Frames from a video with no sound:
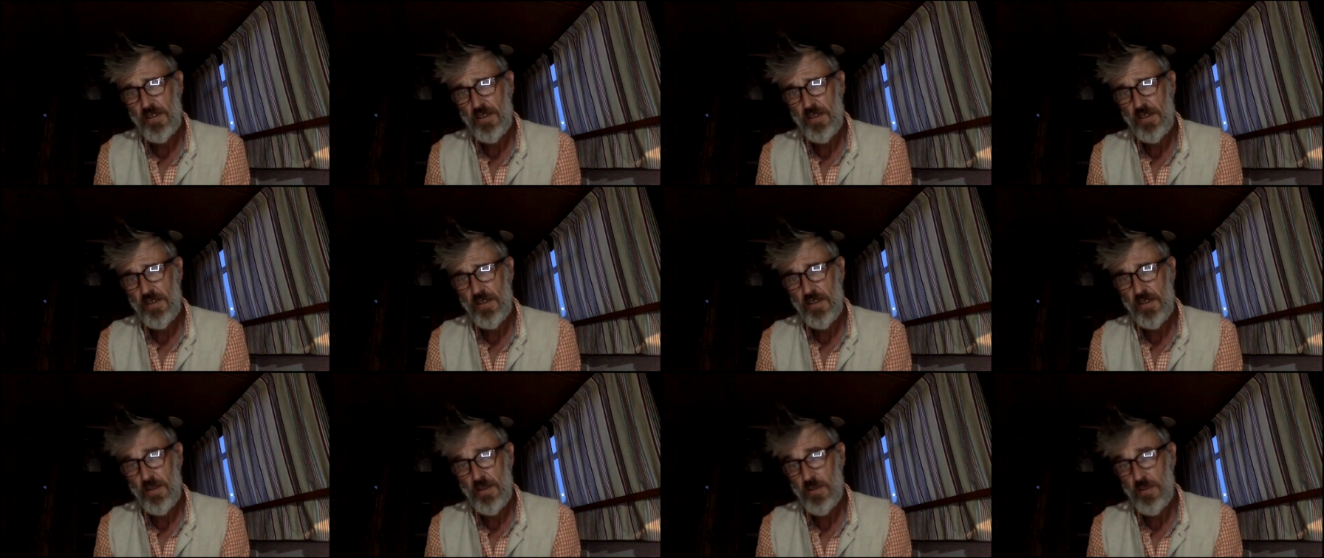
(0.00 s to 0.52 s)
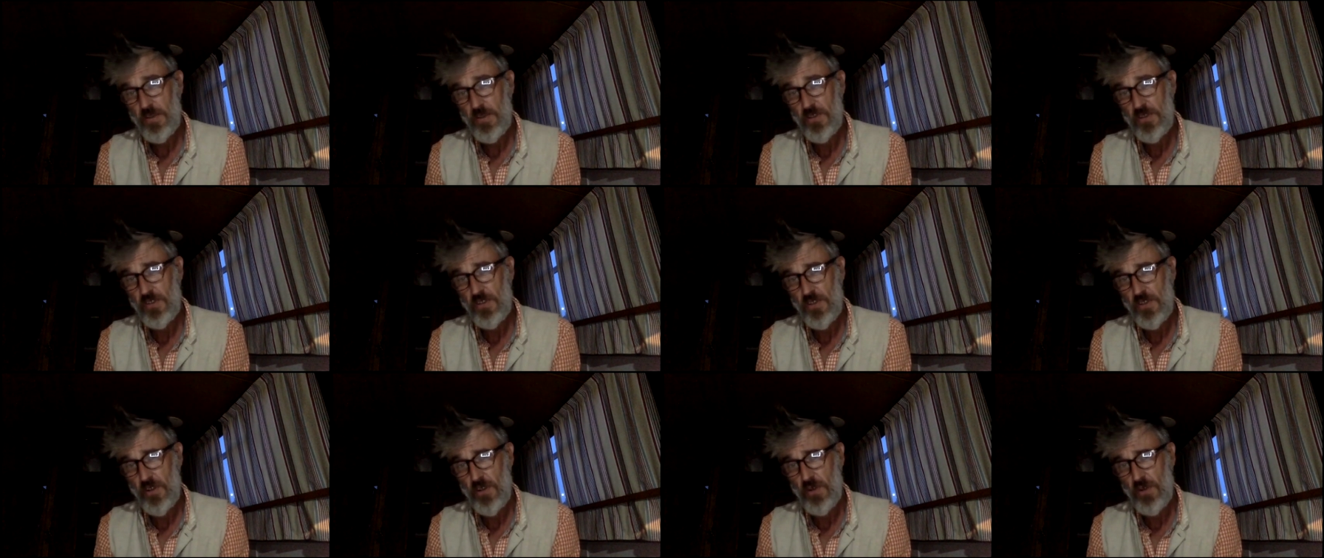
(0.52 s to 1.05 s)
comes a
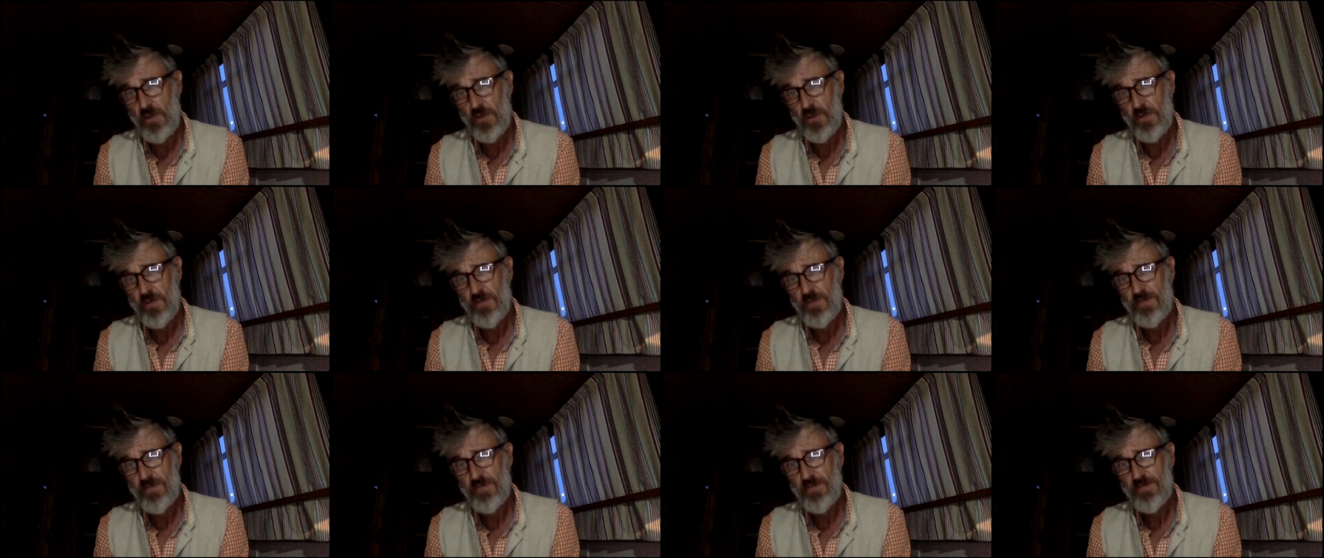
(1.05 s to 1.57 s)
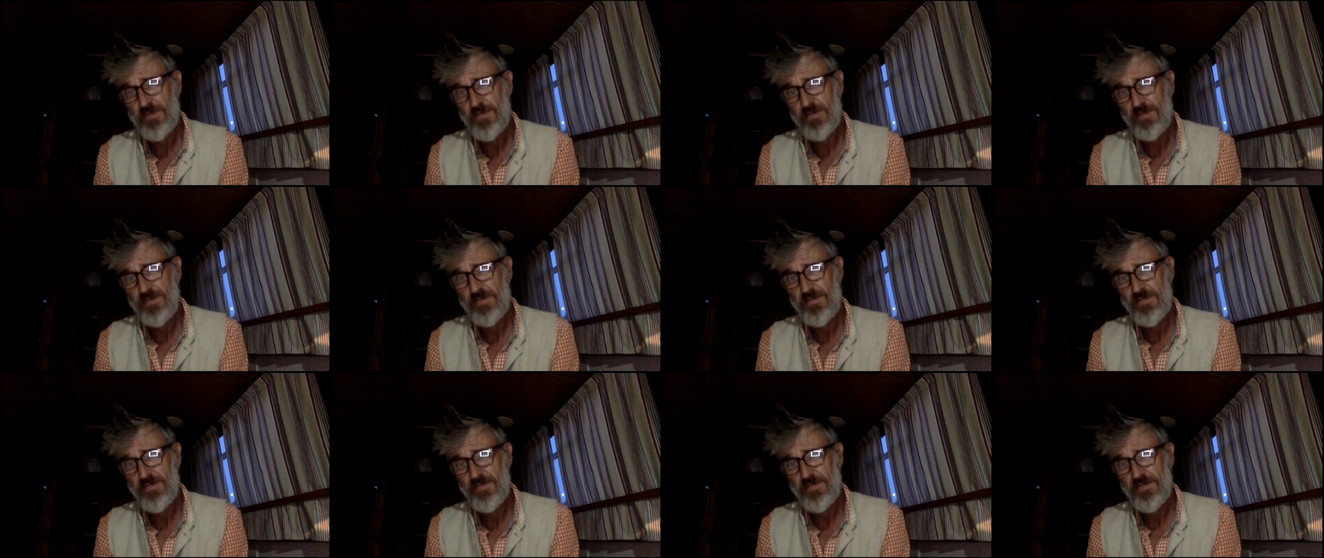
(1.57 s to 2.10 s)
soul,
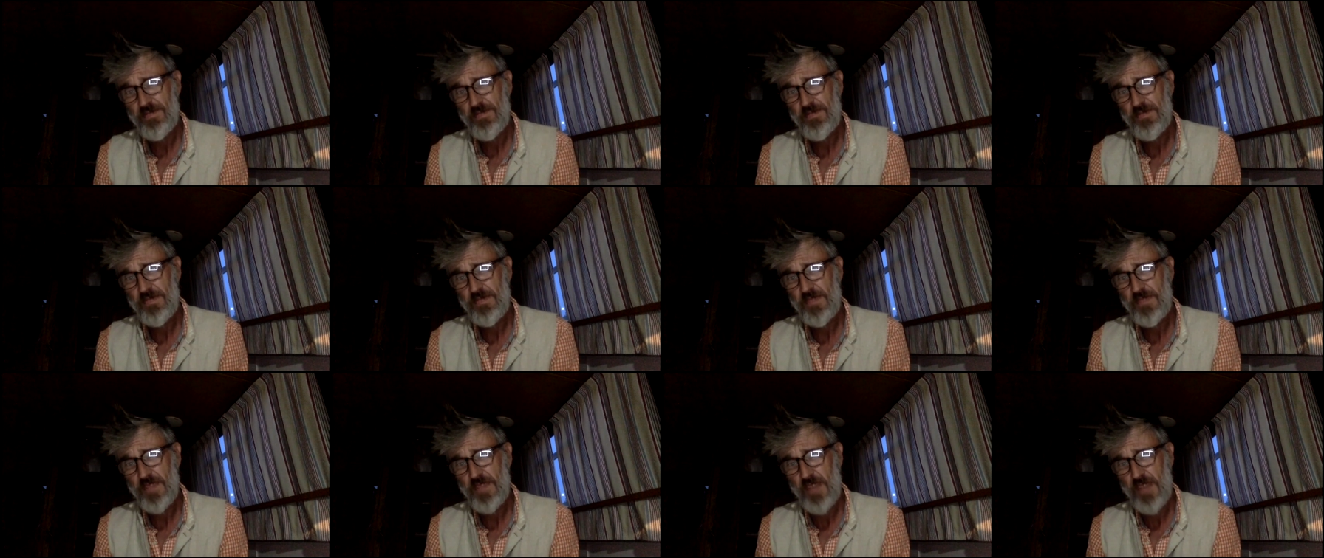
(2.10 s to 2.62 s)
a